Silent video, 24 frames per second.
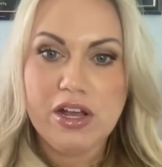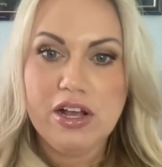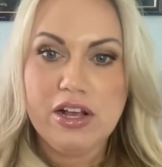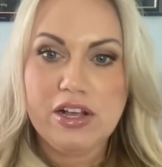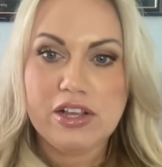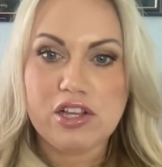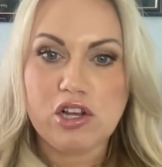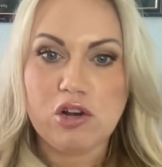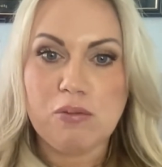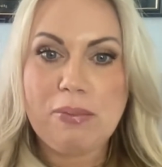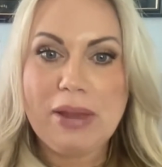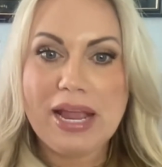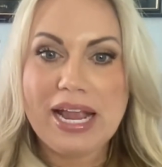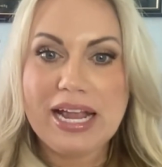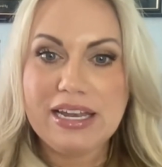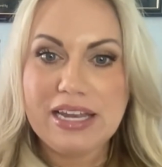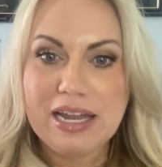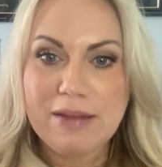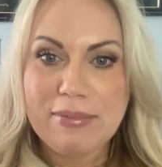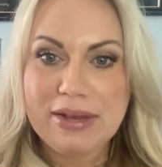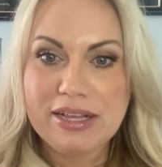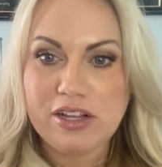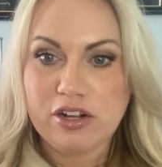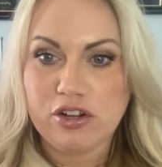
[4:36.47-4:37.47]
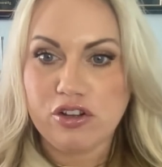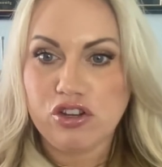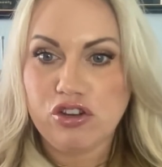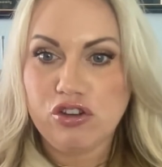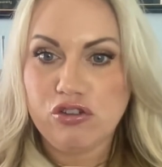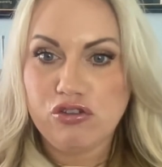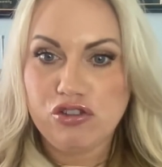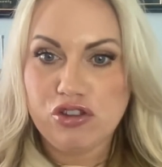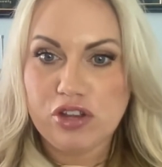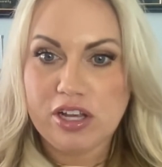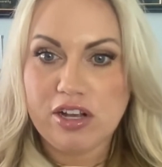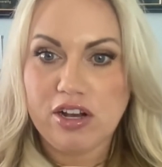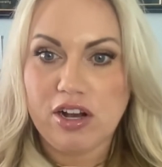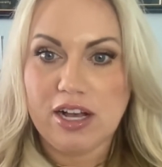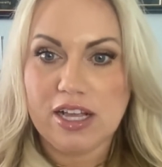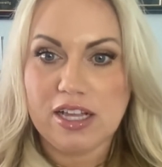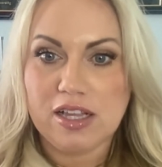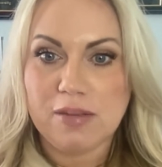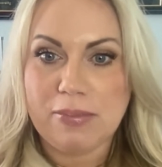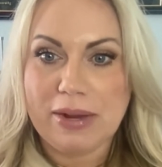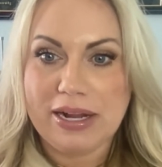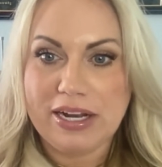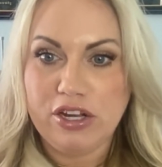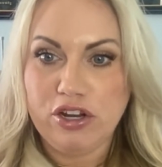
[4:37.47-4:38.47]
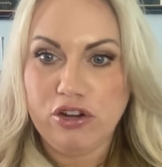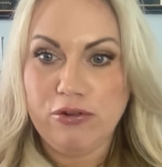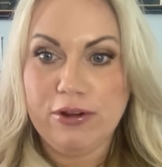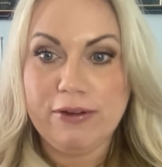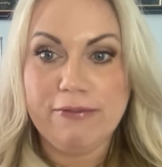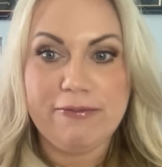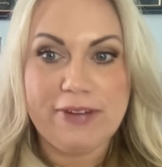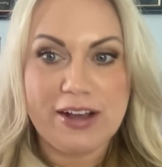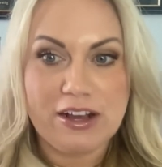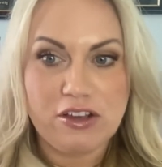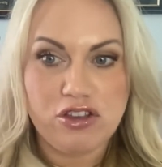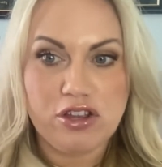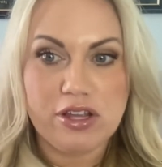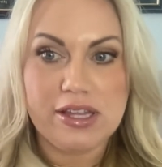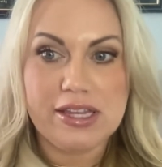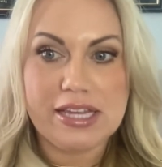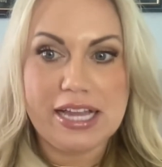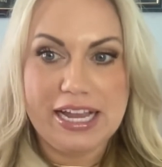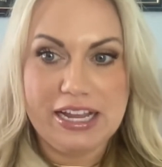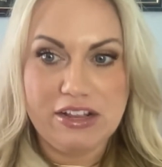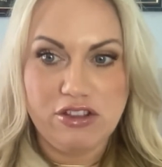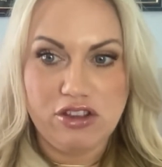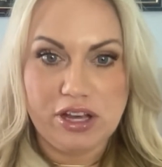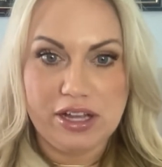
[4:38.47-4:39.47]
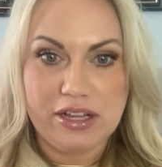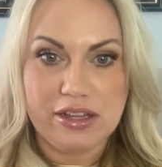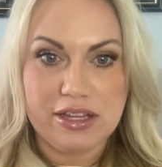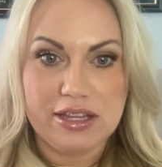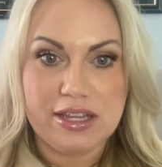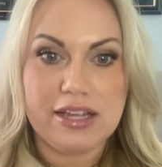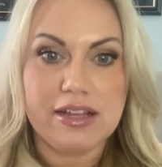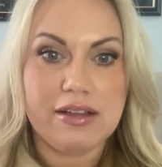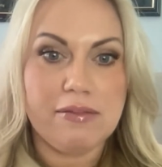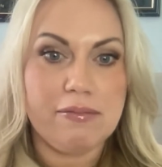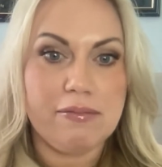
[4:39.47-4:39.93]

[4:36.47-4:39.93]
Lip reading: So pandemics are usually caused by new infectious agents.